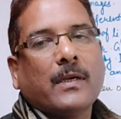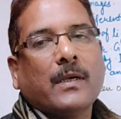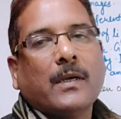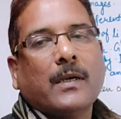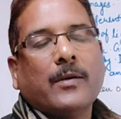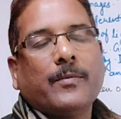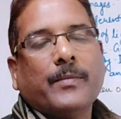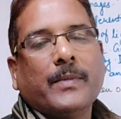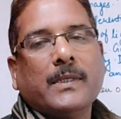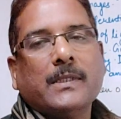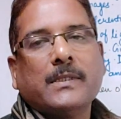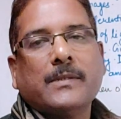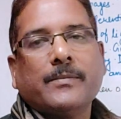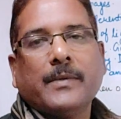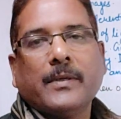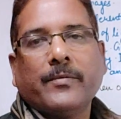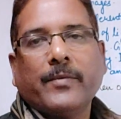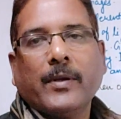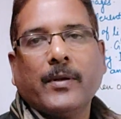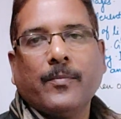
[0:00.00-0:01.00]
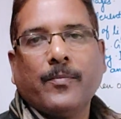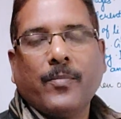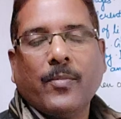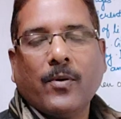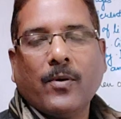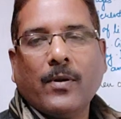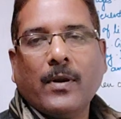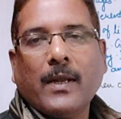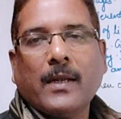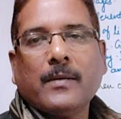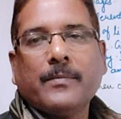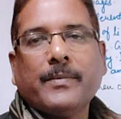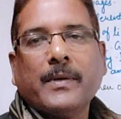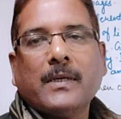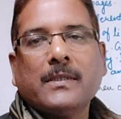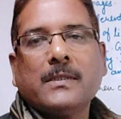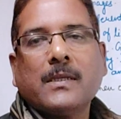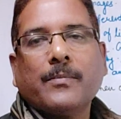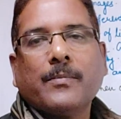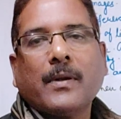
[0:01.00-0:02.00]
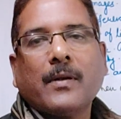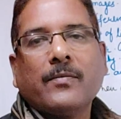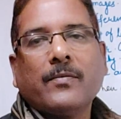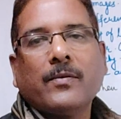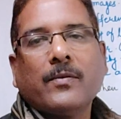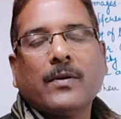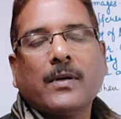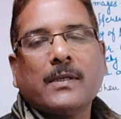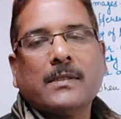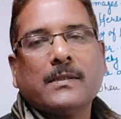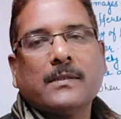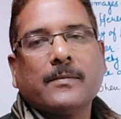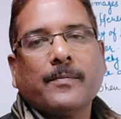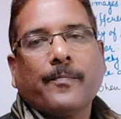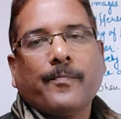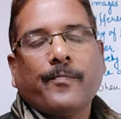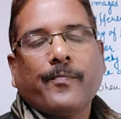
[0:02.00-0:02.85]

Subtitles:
it means between pole and principal focus.